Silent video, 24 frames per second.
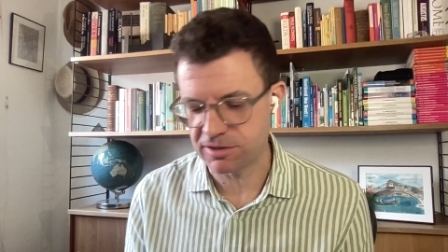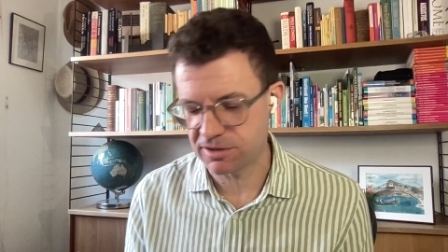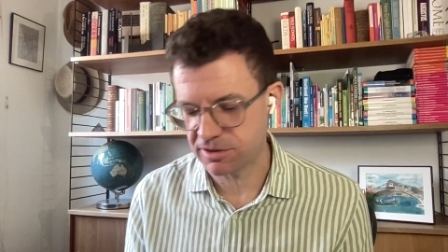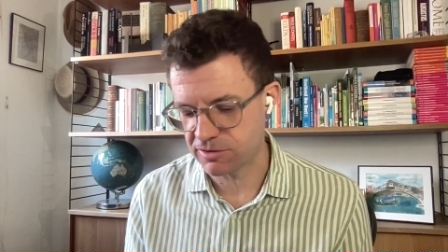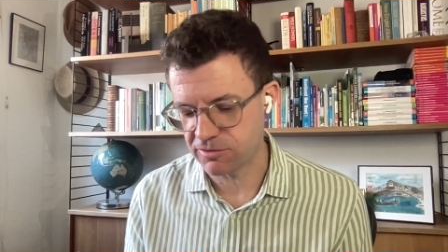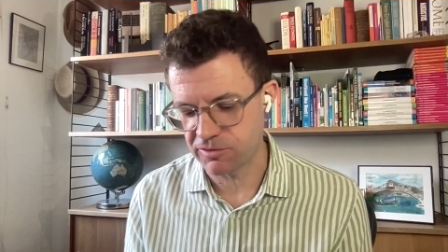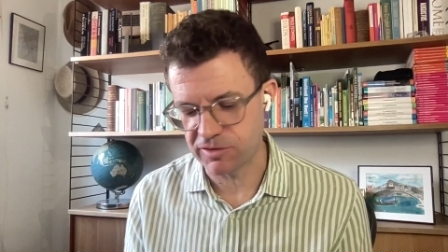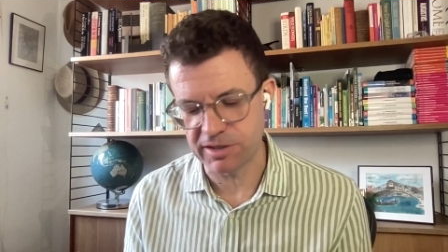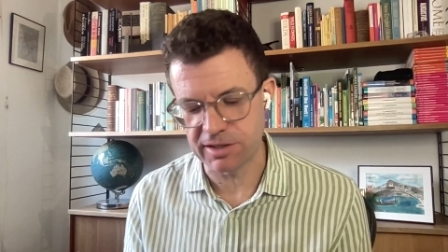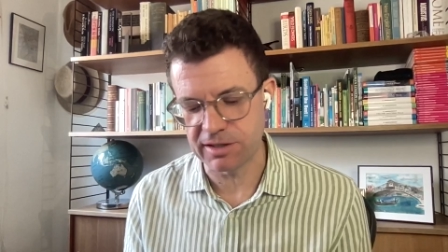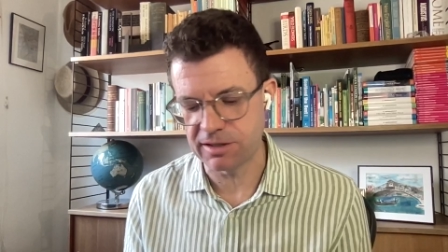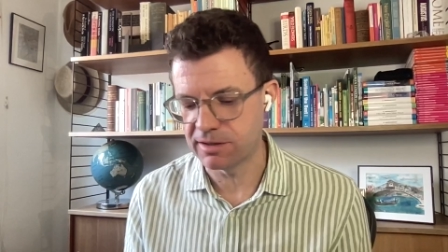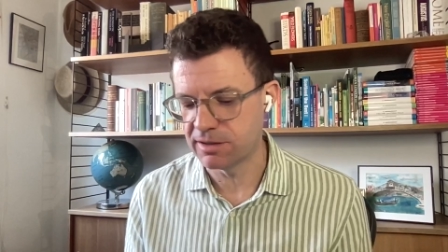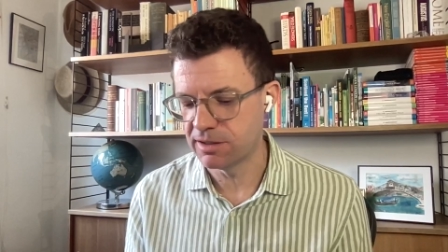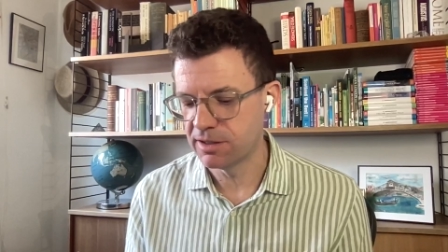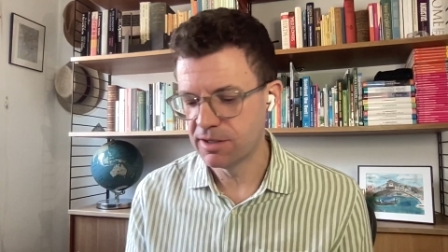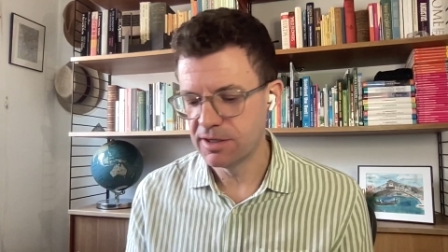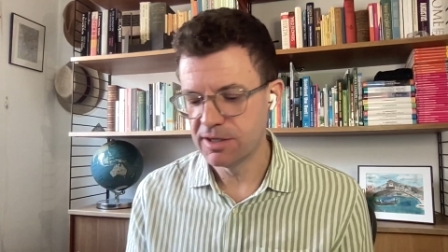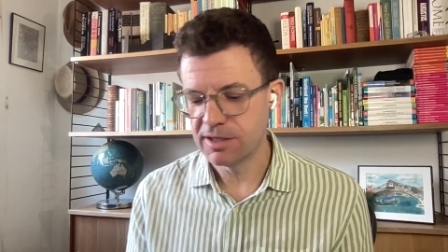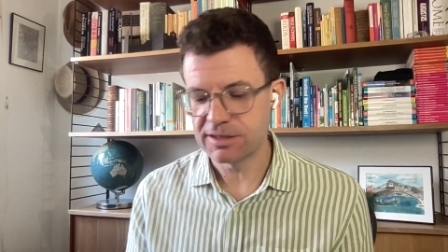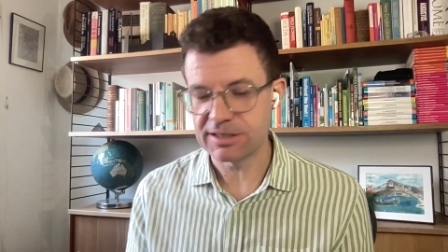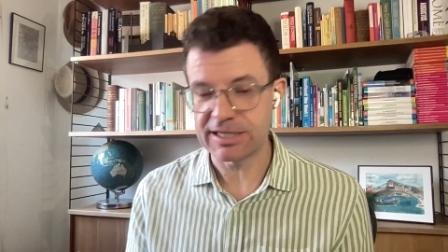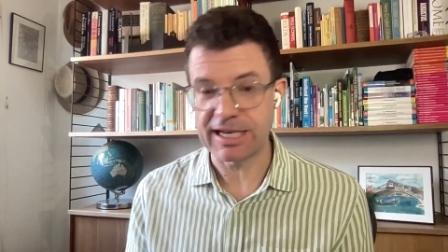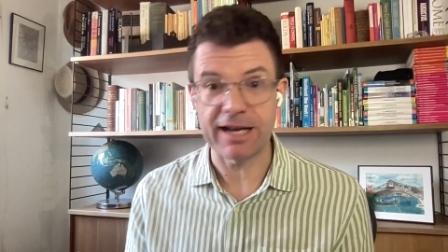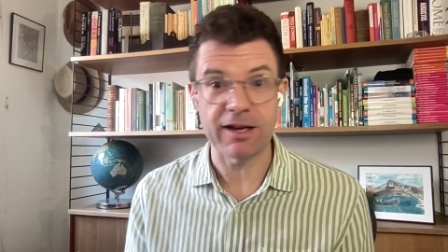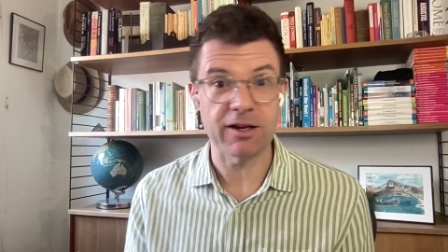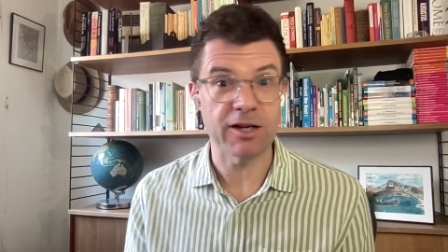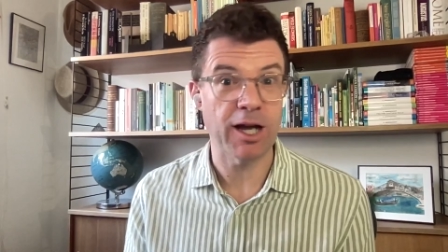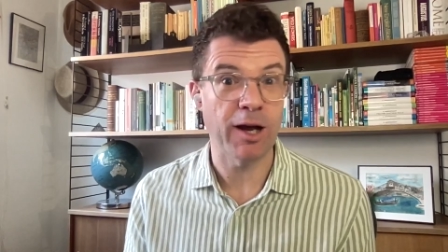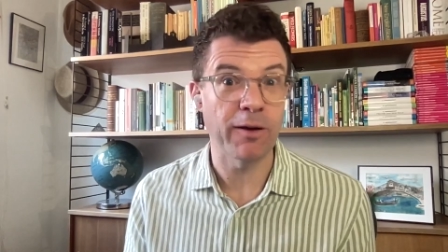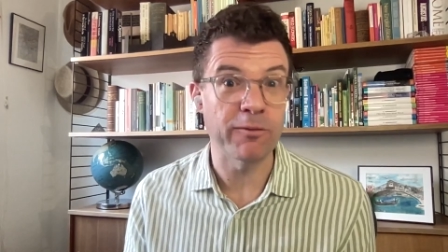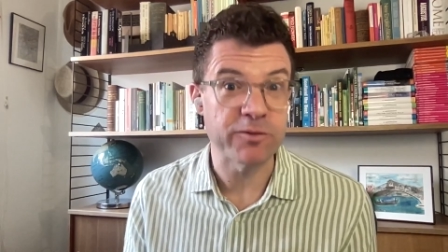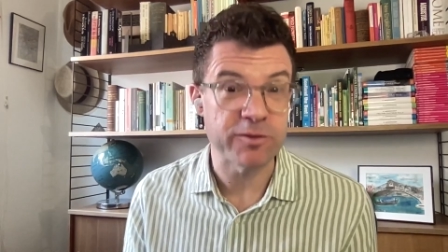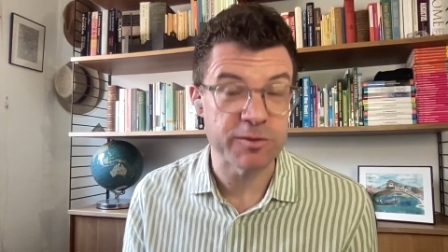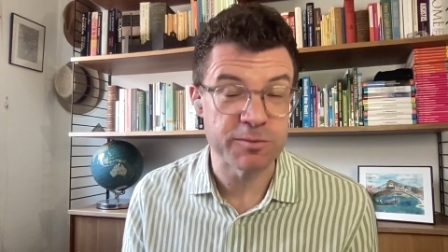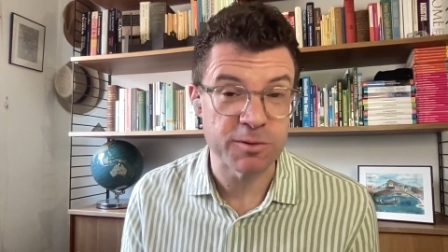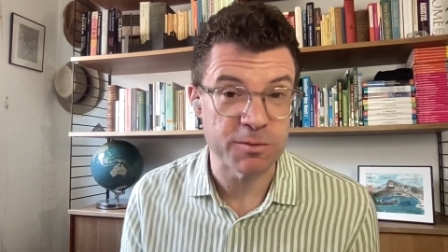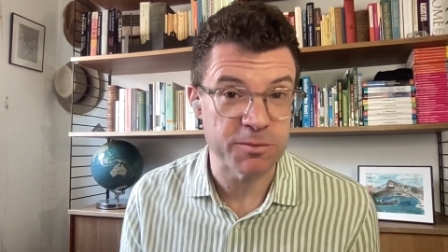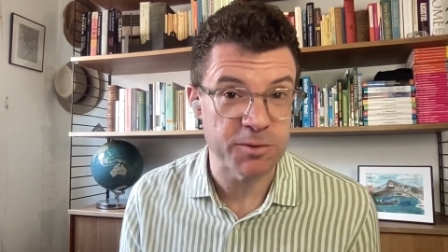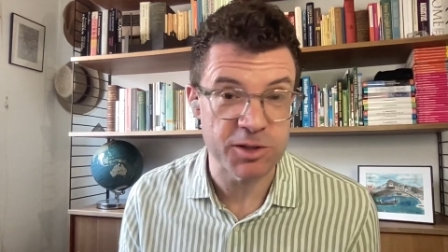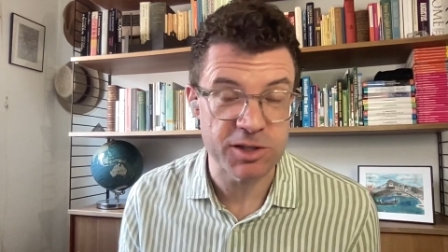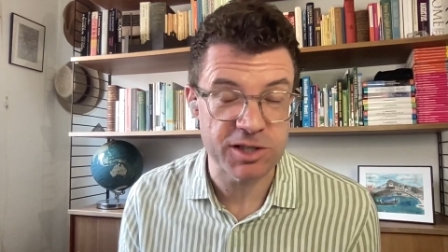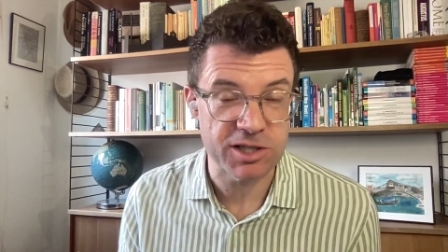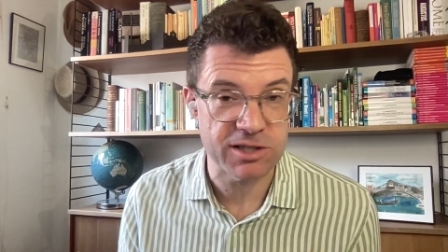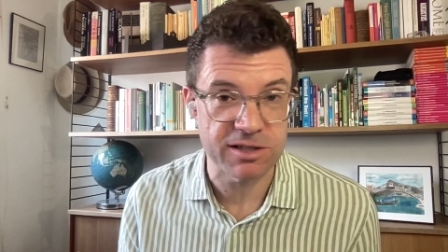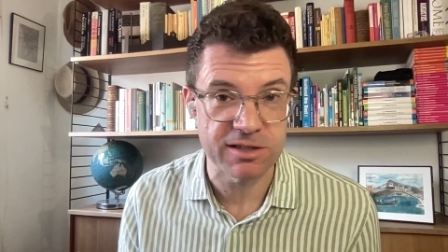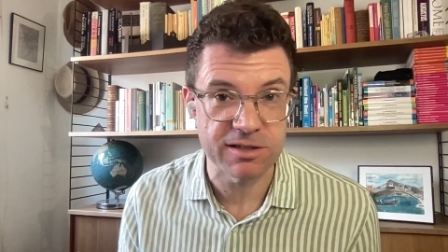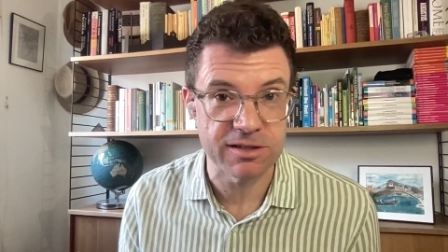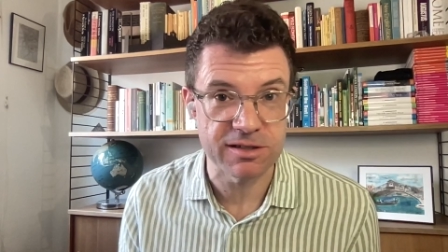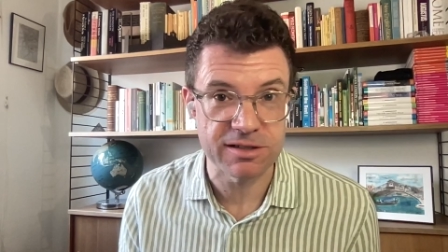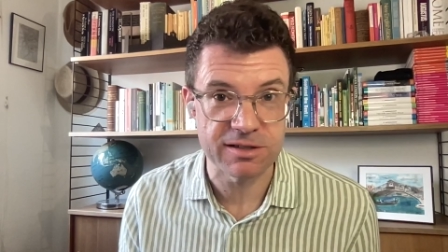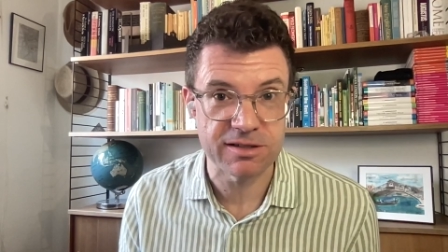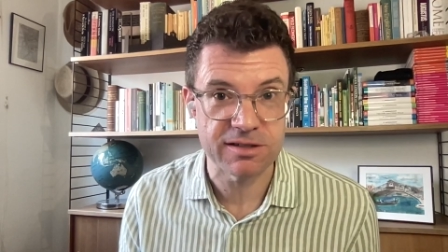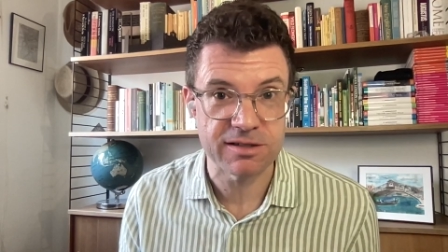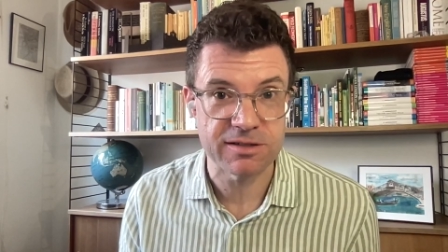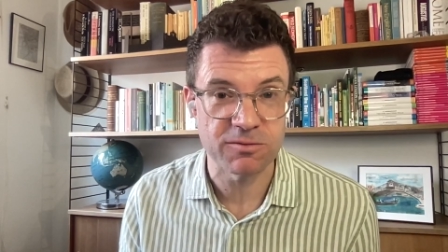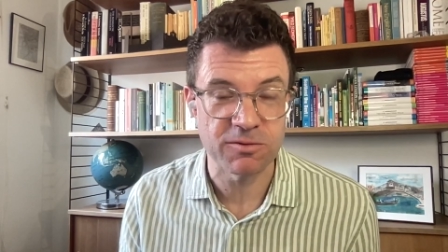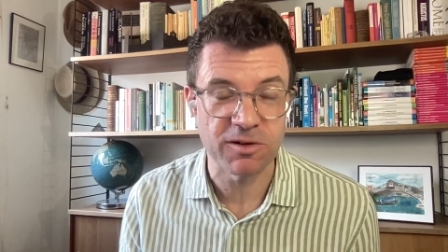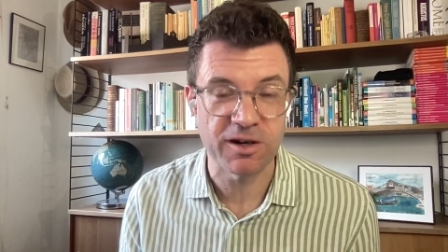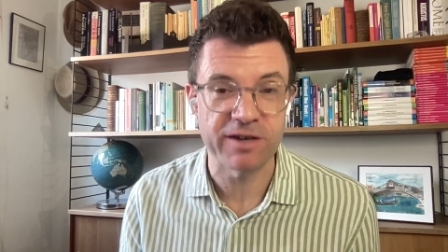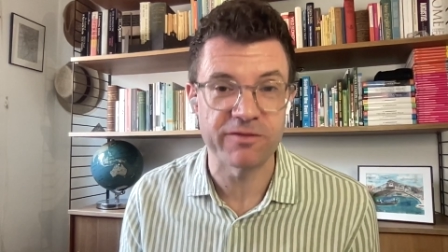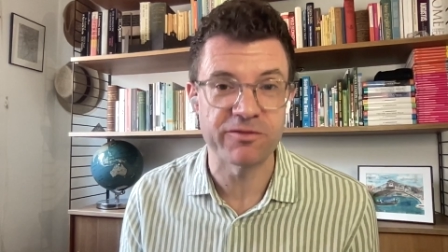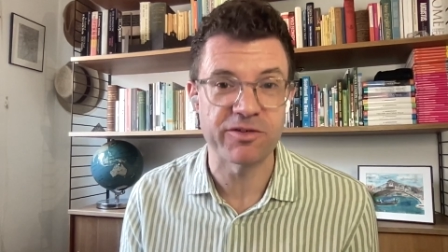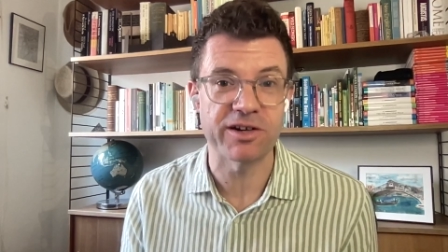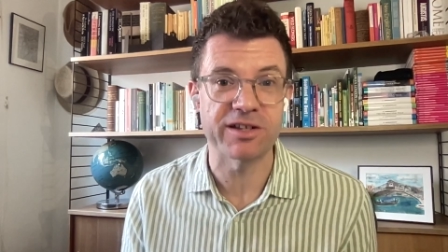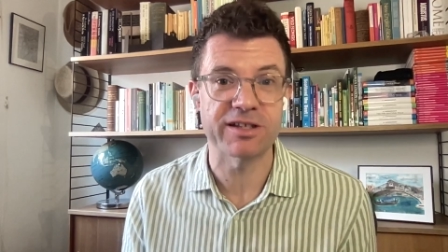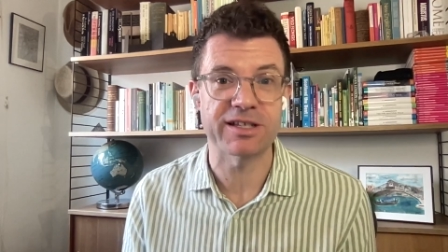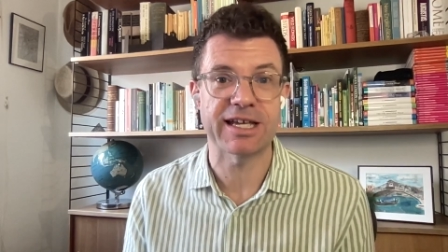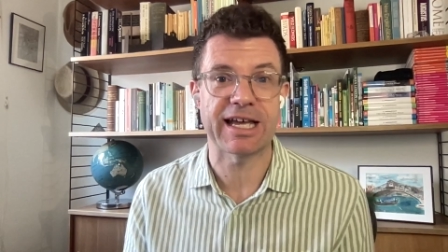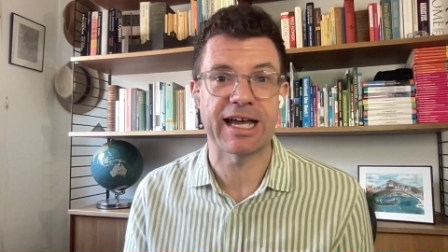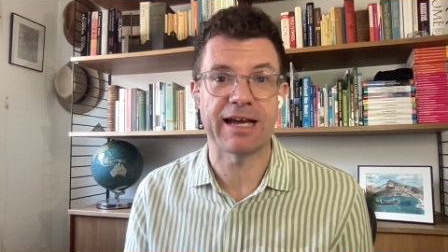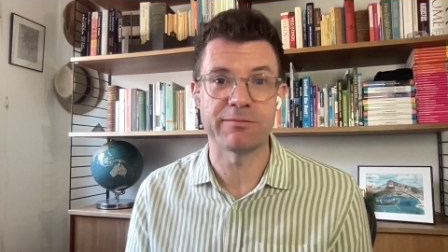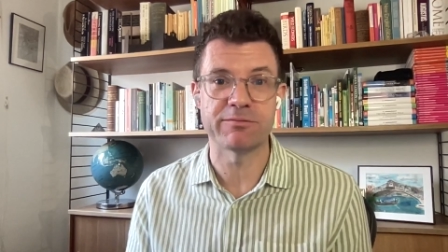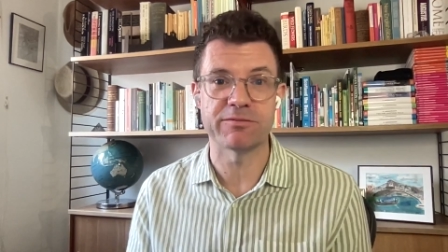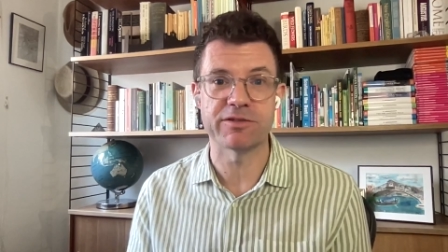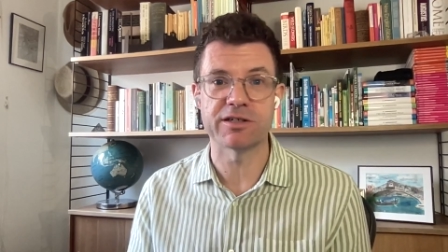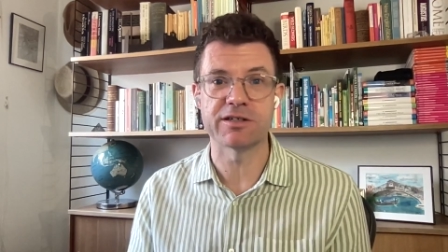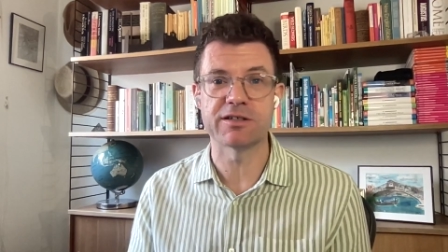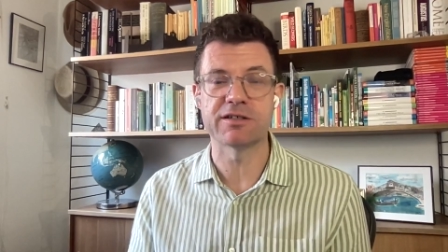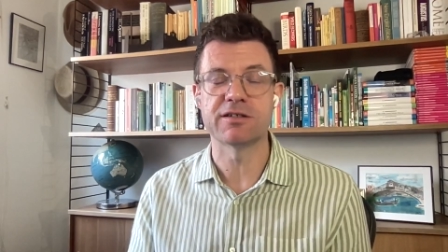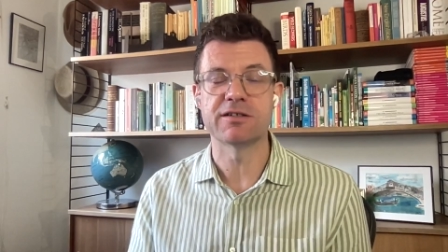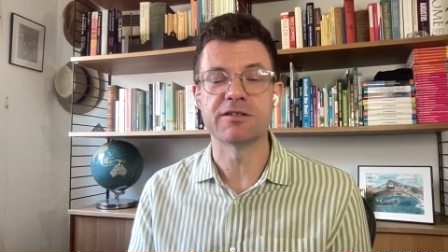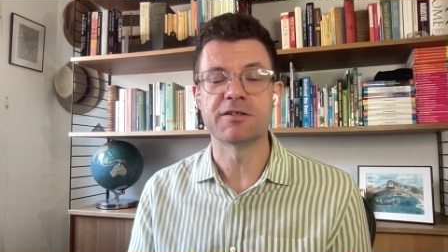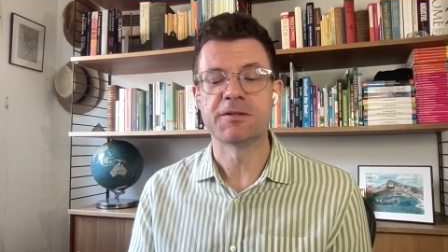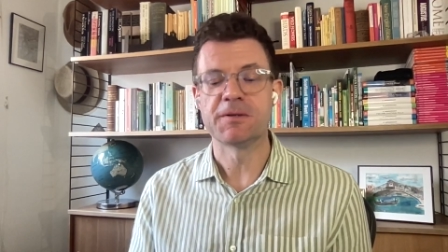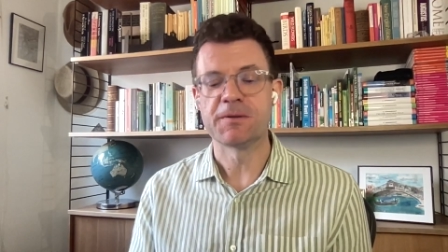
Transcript: screen, to how comfortable musicians were in front of the camera.